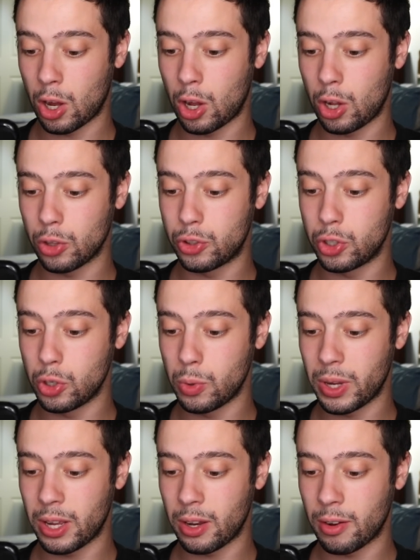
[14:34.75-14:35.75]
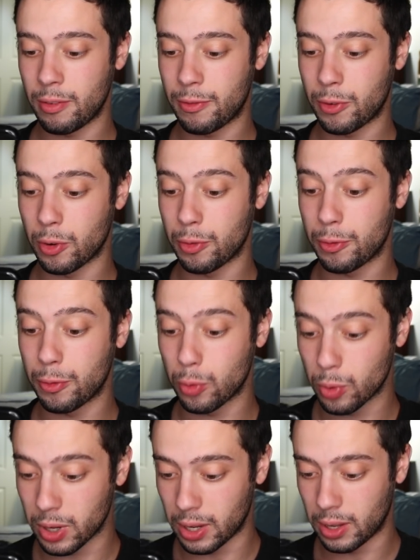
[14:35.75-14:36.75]
I'll do it for
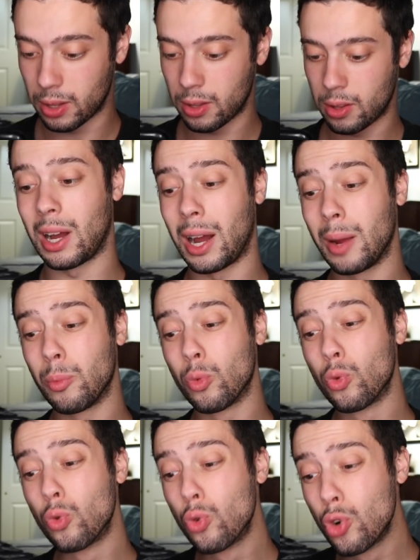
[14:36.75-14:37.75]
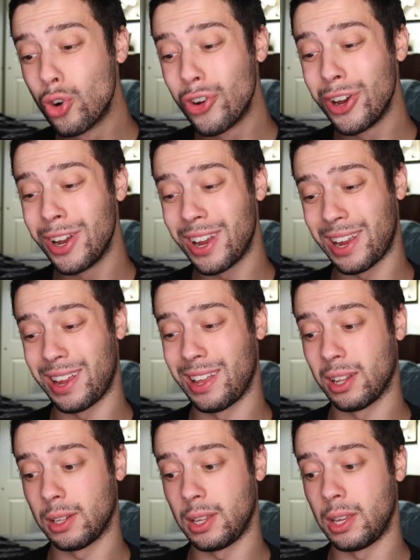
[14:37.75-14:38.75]
free. I'm
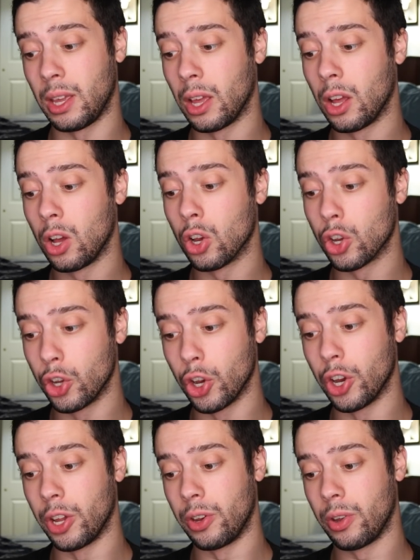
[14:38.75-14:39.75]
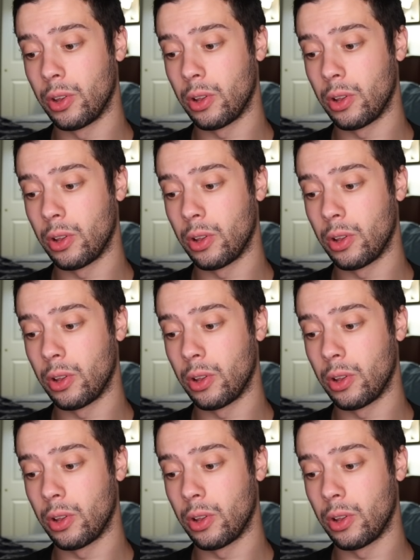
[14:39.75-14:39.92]
really good.